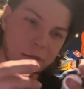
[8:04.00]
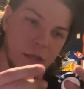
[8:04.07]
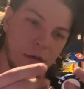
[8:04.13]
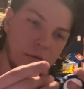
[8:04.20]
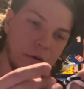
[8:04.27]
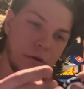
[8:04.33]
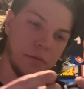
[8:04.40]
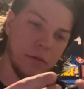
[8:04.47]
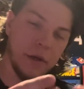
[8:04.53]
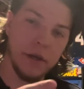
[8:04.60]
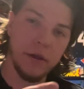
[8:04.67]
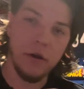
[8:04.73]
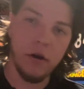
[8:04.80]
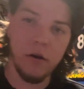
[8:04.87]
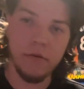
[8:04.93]
when you play
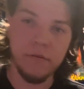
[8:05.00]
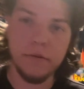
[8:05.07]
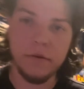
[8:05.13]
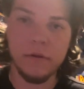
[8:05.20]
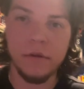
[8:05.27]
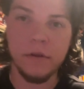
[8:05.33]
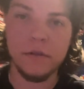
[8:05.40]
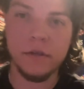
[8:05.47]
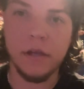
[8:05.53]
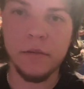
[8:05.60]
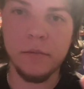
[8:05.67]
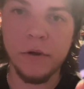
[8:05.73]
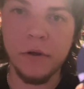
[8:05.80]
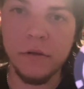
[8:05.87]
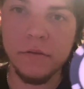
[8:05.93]
golf. It's got the
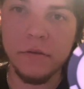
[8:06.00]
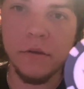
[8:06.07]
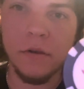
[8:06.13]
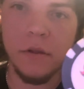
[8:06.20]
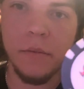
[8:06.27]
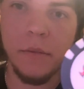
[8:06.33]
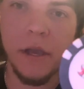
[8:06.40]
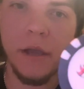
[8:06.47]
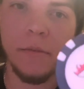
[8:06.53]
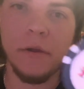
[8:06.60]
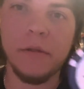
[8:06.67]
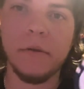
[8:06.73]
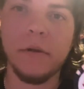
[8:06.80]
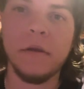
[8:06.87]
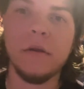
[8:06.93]
Broncos logo on the back, by
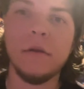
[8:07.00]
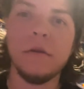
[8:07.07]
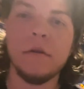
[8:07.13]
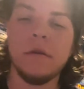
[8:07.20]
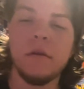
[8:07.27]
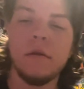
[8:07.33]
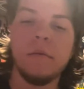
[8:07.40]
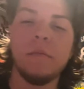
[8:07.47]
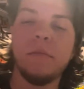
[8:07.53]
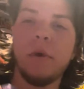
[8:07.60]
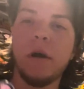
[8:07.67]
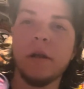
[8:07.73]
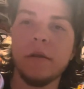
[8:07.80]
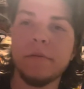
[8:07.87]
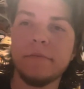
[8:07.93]
the way.
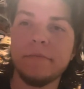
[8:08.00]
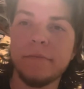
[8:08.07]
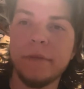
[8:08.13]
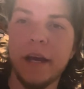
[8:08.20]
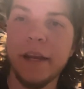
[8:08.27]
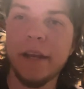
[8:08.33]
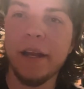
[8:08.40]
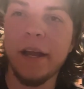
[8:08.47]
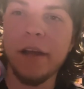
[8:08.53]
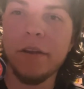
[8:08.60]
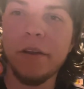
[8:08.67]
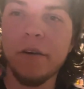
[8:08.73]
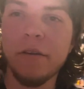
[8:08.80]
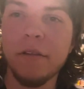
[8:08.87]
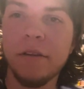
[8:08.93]
But I did not
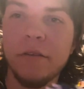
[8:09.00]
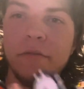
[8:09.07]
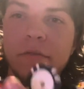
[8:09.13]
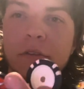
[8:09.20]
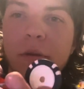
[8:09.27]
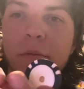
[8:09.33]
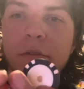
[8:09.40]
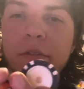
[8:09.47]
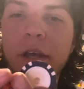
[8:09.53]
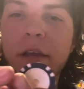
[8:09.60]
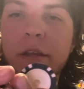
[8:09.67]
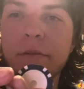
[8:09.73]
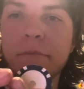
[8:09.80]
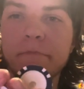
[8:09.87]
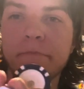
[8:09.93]
know that it was
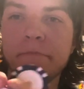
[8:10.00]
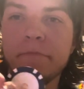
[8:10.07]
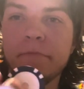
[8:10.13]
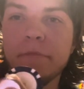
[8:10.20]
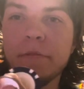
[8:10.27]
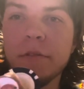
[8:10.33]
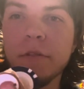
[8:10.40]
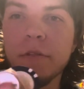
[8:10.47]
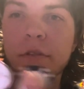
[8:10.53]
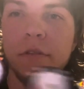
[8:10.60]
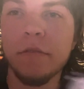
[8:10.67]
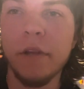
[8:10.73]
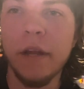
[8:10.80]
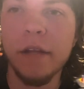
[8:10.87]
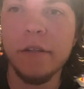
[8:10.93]
double-sided. So
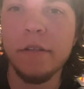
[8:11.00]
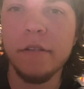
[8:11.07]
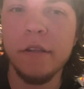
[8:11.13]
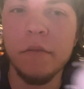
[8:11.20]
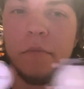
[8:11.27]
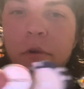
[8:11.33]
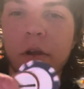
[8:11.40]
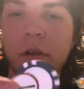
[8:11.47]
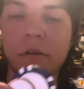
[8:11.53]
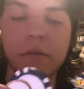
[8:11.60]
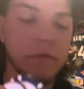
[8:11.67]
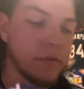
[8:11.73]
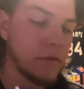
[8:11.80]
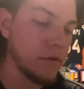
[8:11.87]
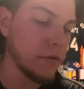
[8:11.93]
this one actually says
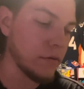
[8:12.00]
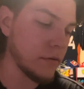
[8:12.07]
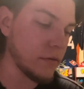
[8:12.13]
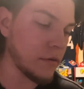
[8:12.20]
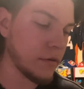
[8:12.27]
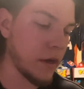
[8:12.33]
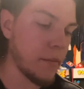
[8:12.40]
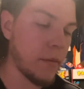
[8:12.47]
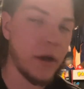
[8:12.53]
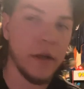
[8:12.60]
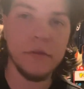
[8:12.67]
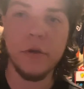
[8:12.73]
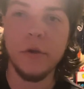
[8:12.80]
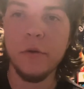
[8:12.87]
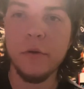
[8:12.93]
Broncos too. So I
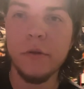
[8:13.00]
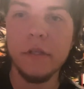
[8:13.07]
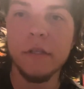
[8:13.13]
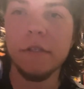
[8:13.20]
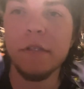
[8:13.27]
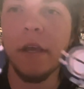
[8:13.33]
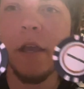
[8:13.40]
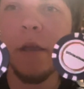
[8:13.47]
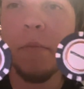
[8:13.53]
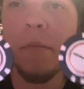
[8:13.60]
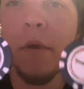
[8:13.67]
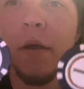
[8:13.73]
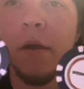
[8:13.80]
bought two of the same.